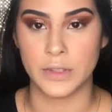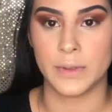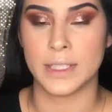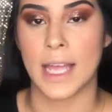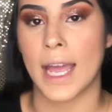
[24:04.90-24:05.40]
do
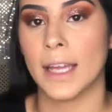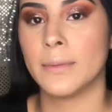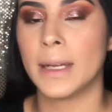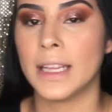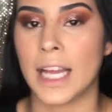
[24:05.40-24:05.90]
is add
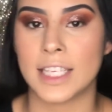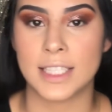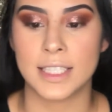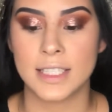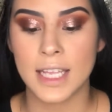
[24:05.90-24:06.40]
my
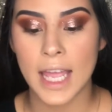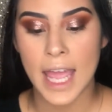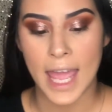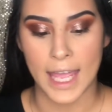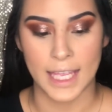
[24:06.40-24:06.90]
lashes,
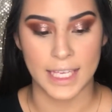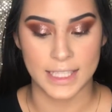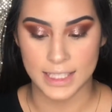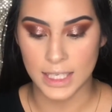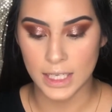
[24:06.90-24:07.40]

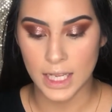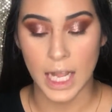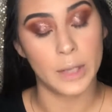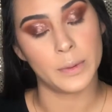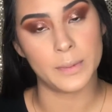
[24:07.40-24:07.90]
and
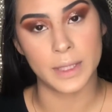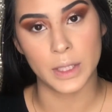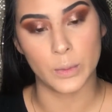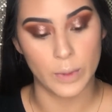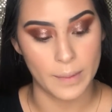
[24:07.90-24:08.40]
I will
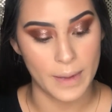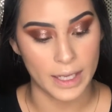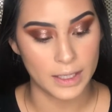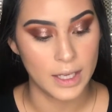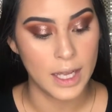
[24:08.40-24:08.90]
be right
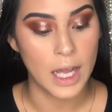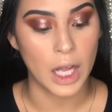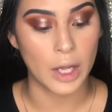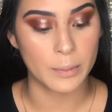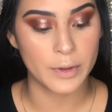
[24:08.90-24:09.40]
back.
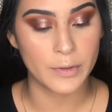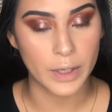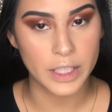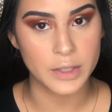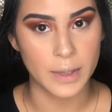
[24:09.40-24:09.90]

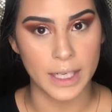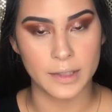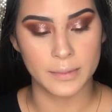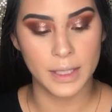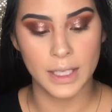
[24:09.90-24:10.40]
Before I do add
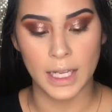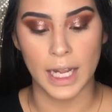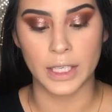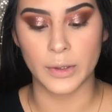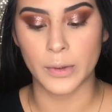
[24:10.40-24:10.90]
them,
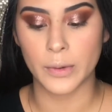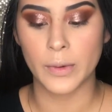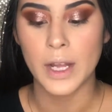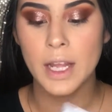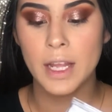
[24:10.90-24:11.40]
I
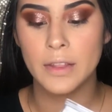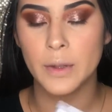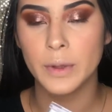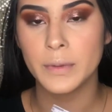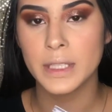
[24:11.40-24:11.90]
know
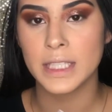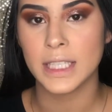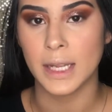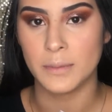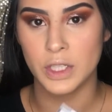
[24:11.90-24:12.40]
the only
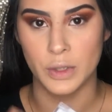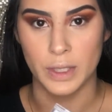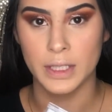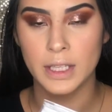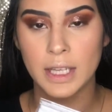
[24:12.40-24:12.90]
reason I'm
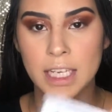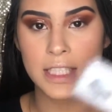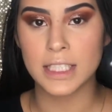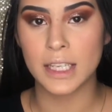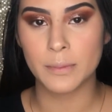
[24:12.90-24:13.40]
showing the
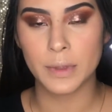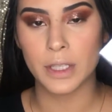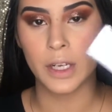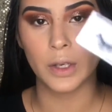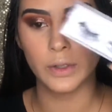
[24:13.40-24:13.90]
lashes that I'm
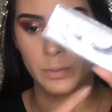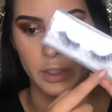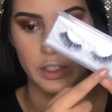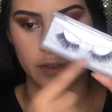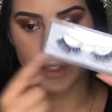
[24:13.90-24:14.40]
putting on,
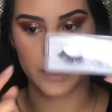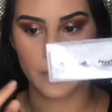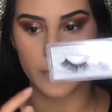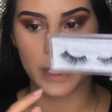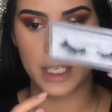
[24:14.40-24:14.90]
which are these
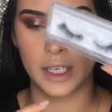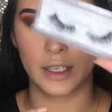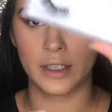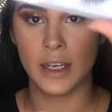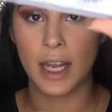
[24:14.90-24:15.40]
ones right
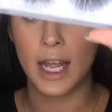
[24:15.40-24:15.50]
here,